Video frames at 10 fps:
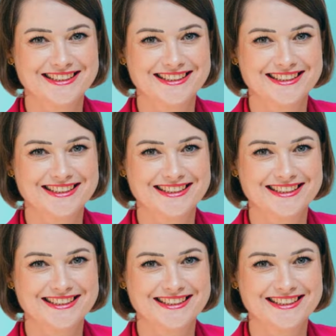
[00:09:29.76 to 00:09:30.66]

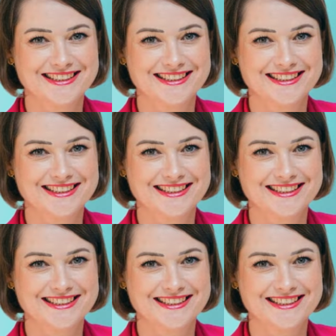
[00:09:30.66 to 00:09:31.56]

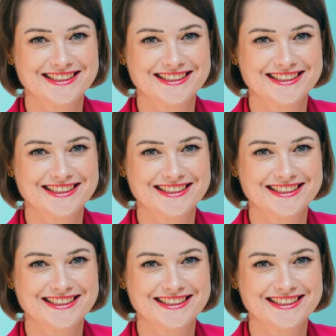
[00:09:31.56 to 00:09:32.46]

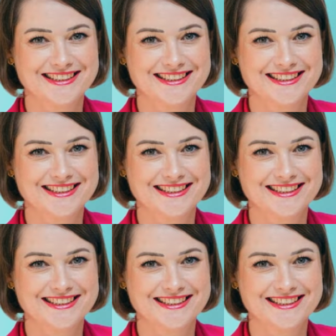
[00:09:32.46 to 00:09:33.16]
The face doesn't move, so there is nothing to read.